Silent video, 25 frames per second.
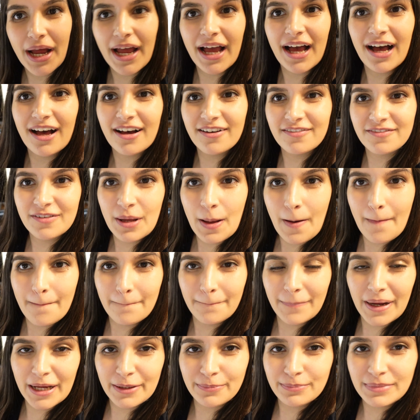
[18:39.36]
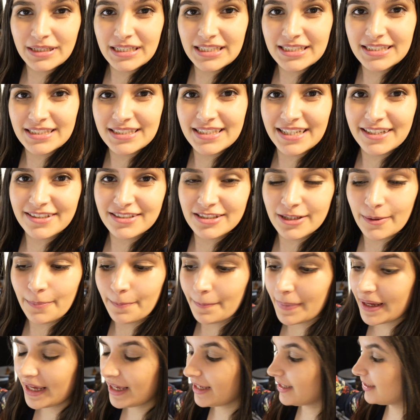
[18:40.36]
I have my meat there in the
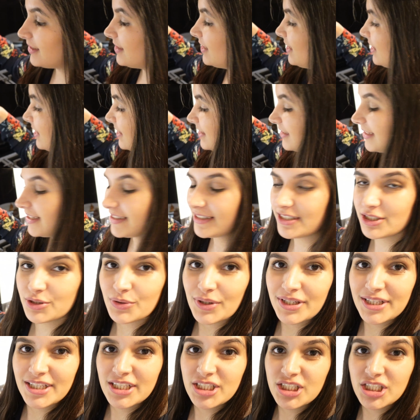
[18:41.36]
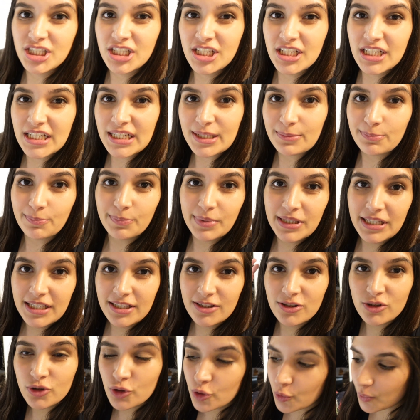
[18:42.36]
pan, that's shredded chicken,
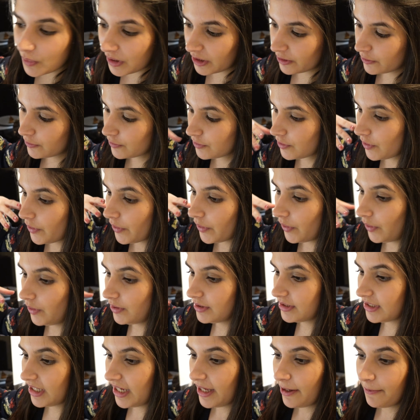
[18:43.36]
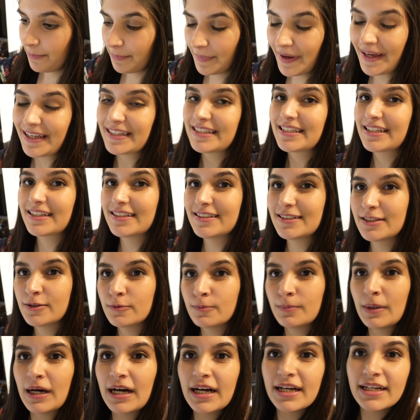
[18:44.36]
beans, tomato sauce, Mexican
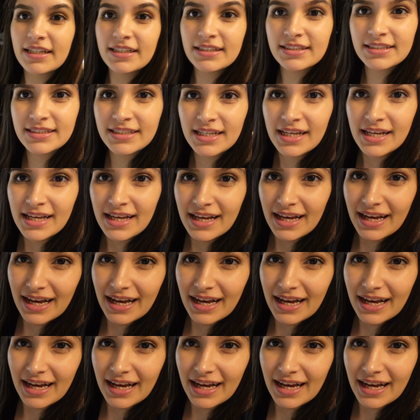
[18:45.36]
spice.